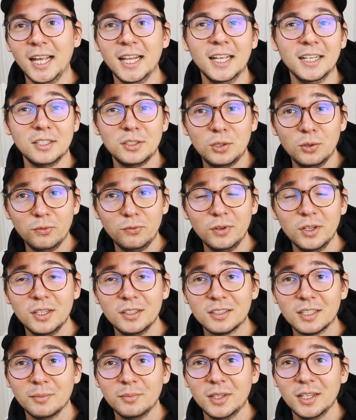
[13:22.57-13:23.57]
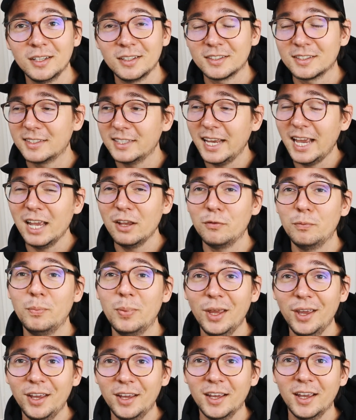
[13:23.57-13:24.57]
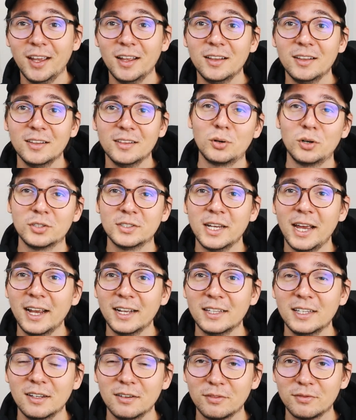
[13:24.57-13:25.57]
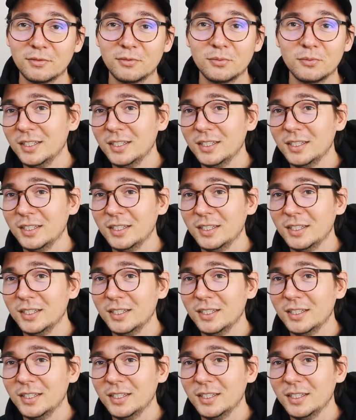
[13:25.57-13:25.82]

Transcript: an S U V, something safe, big and protective.